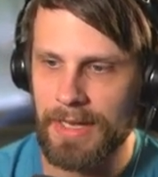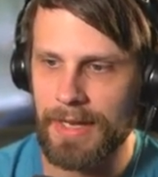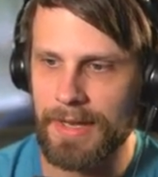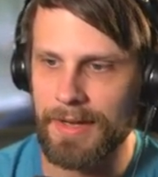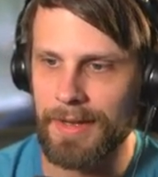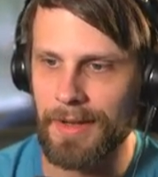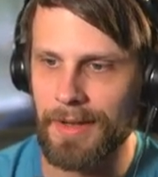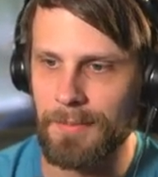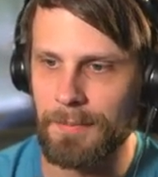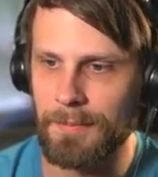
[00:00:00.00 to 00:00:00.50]

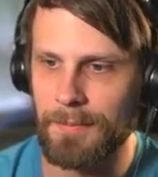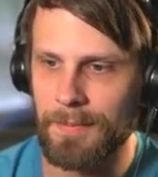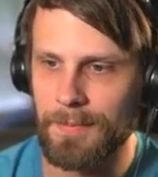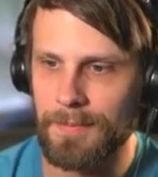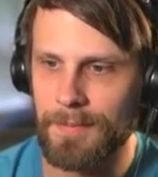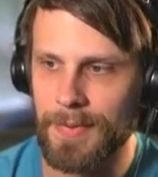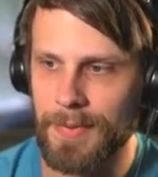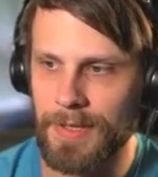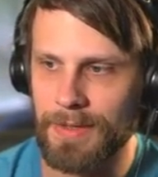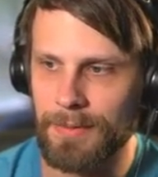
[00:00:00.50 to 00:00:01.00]
Um,
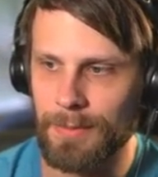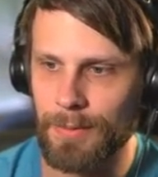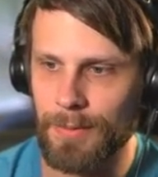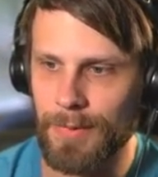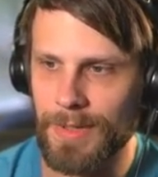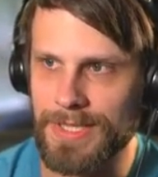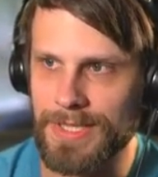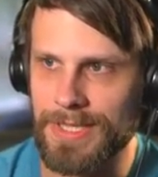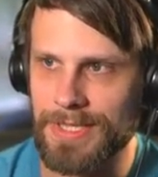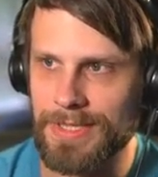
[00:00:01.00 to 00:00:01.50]
but
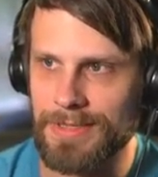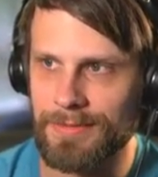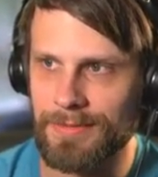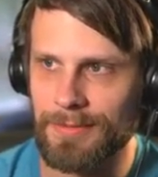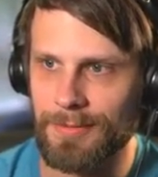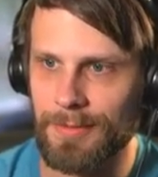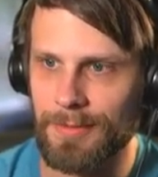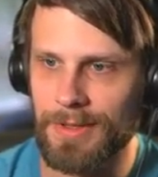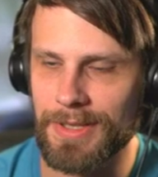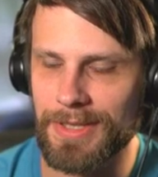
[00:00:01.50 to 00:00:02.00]
what's
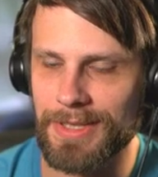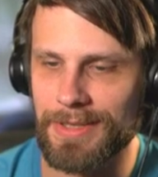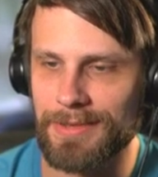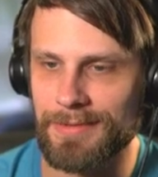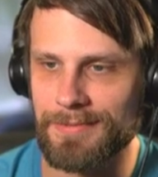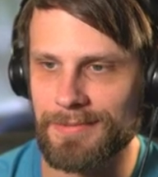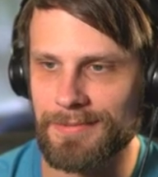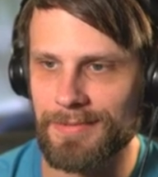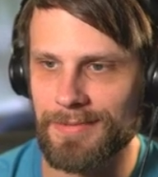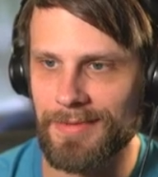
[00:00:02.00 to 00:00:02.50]

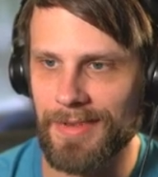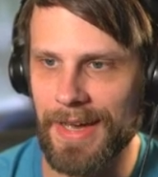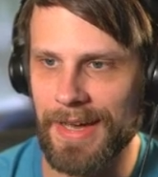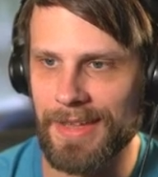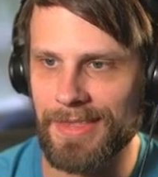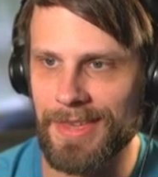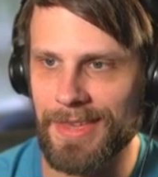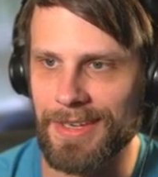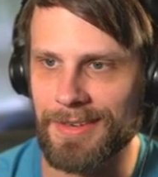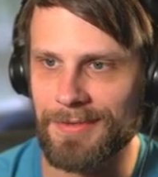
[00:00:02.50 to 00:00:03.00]
really
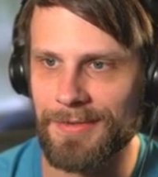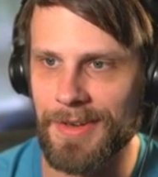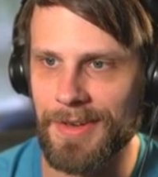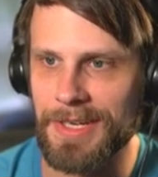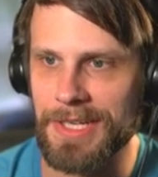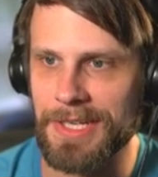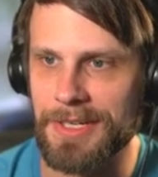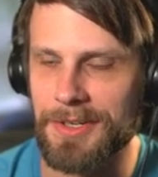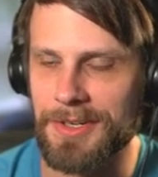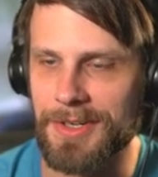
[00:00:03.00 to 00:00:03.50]
I think
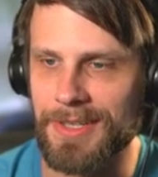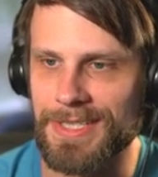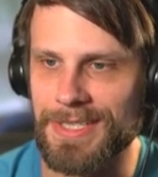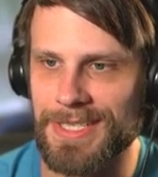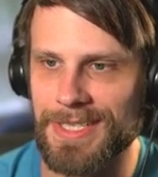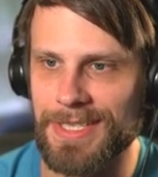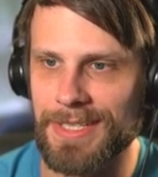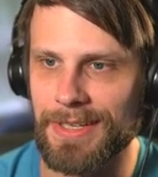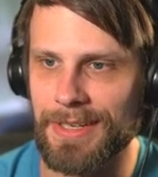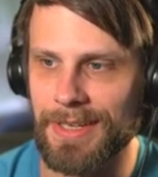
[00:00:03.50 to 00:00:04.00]
funnier
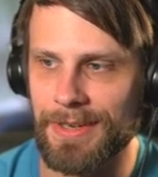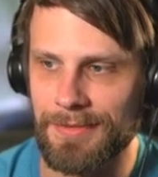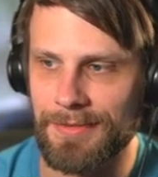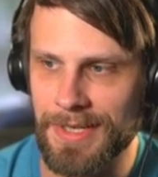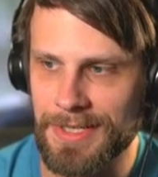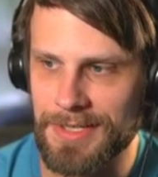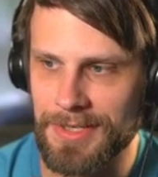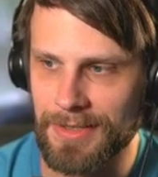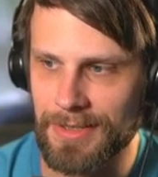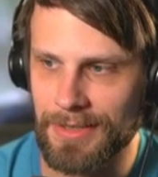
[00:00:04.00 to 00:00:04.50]
is that
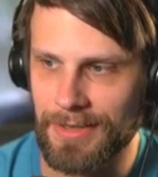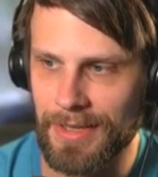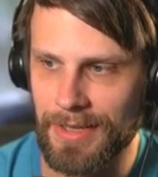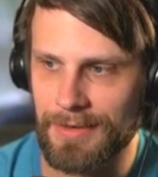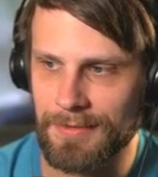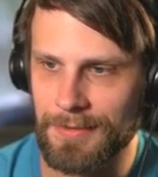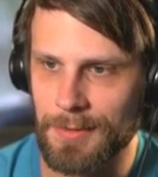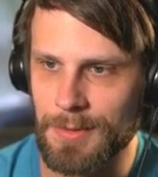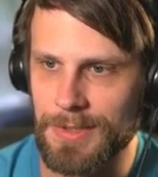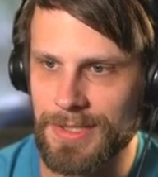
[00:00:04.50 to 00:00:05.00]
eventually they
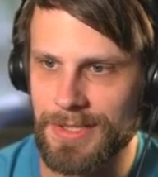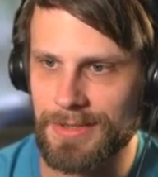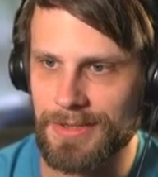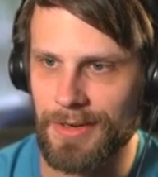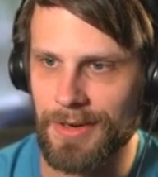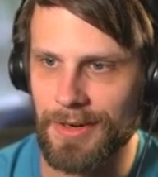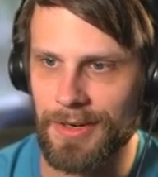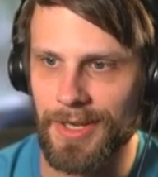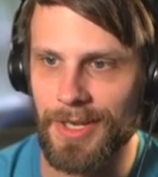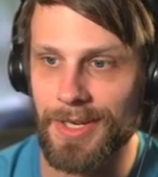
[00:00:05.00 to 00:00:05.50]
of course
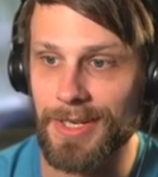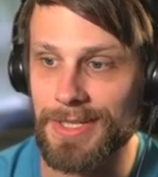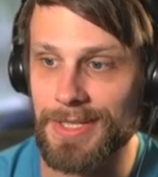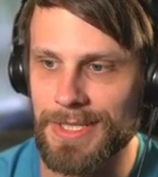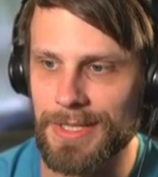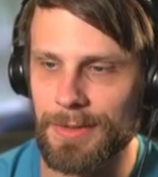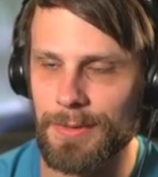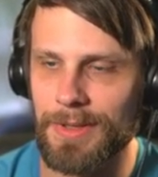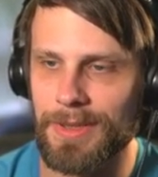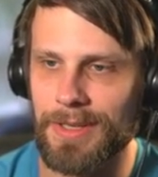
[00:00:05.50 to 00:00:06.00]
are gonna
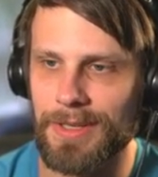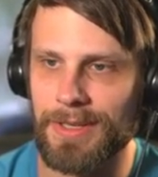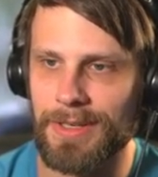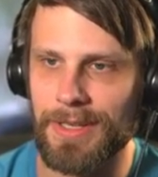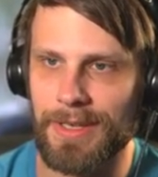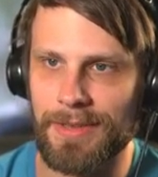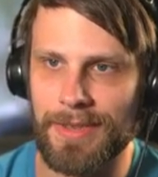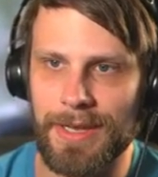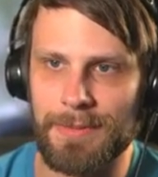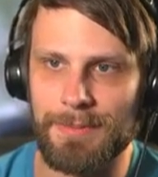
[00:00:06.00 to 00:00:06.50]
deal with it.
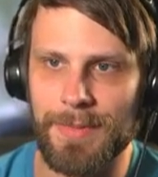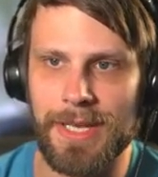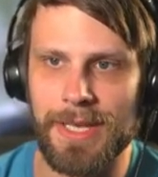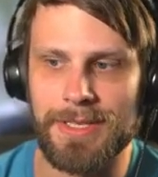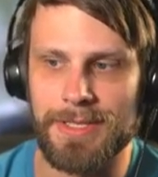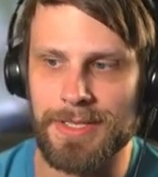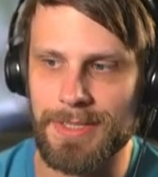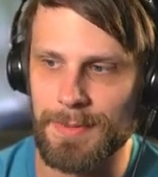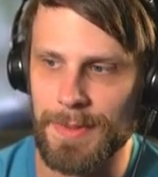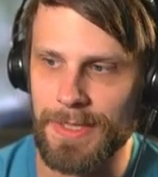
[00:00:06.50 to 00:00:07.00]
Now that might
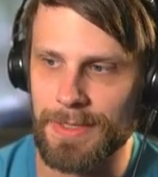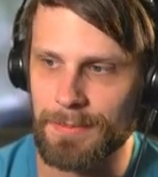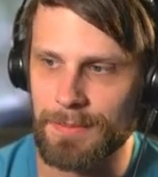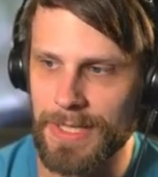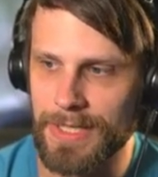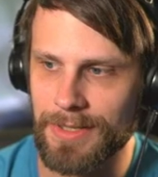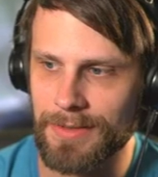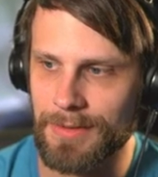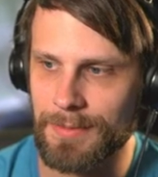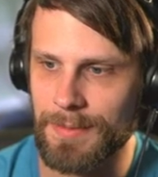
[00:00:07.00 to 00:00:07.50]
just be a
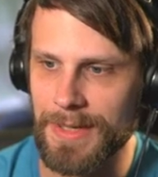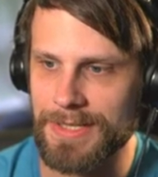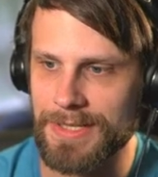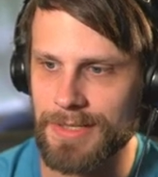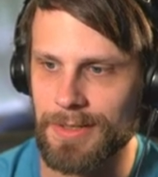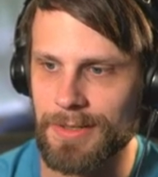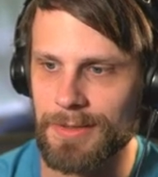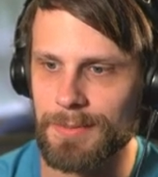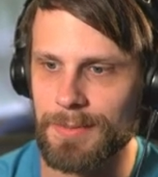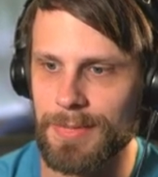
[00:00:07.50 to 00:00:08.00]
meat hook
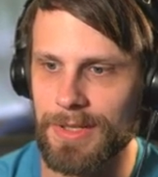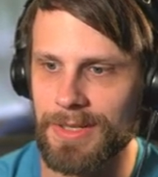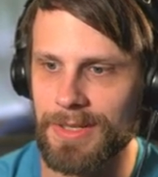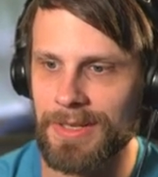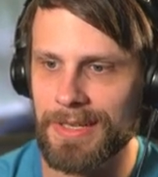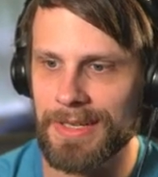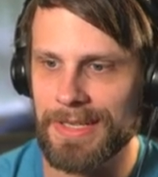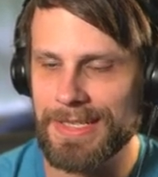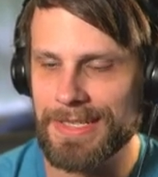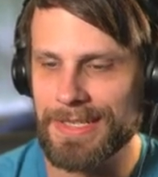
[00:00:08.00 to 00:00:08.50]
massacre, but
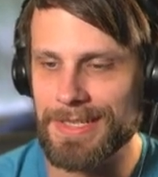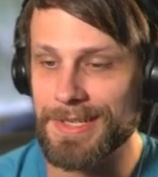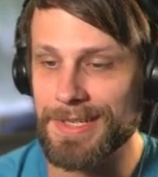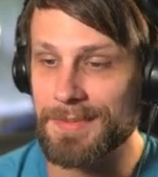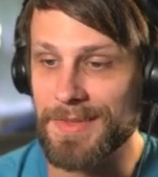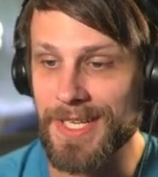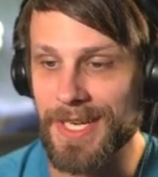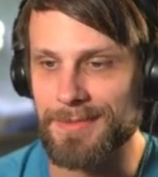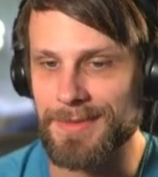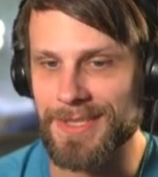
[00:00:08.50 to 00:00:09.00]

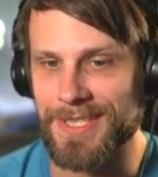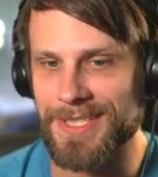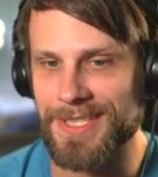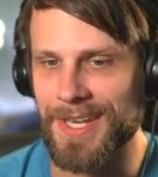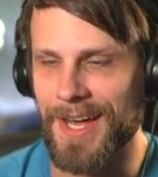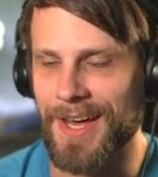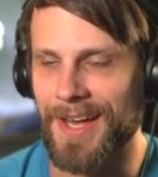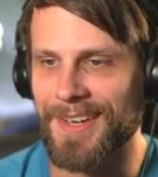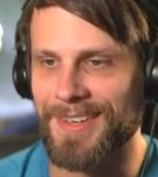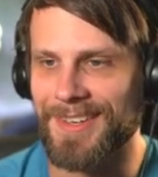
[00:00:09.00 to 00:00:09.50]
sometimes it's
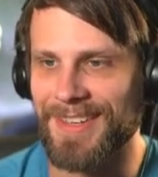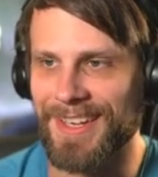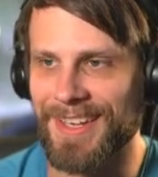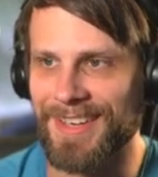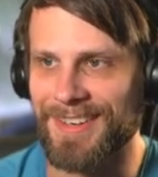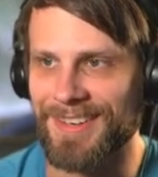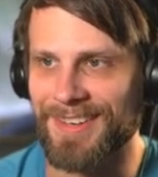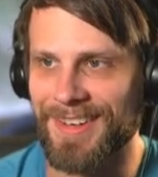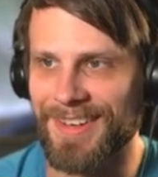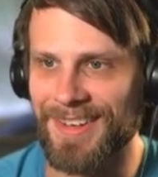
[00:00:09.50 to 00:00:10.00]
not, and uh,